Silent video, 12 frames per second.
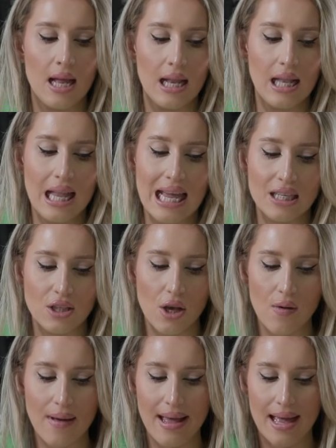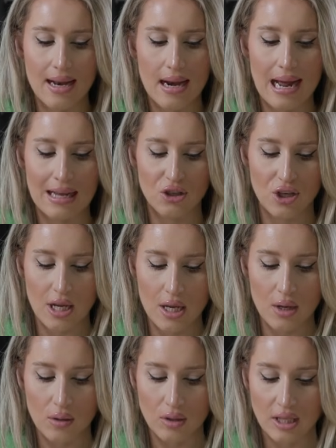Let's go ahead and actually
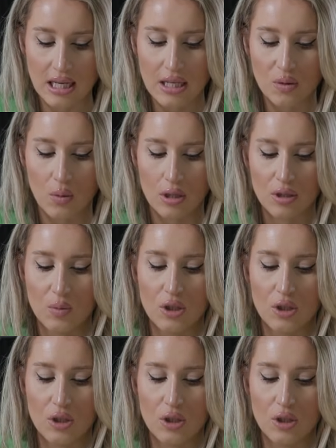use these ones,